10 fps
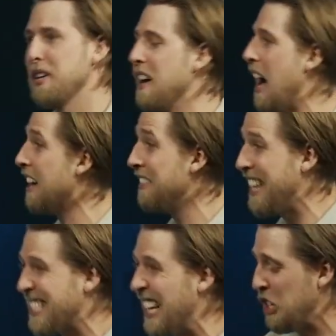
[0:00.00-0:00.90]
of God on
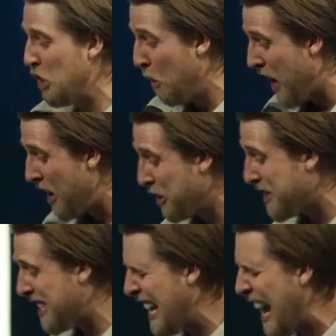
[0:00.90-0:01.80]
this, that you would
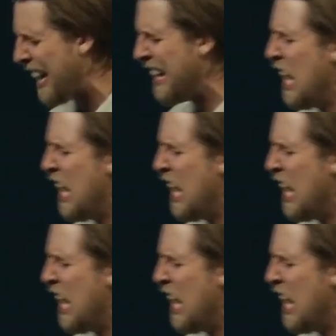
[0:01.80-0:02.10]
understand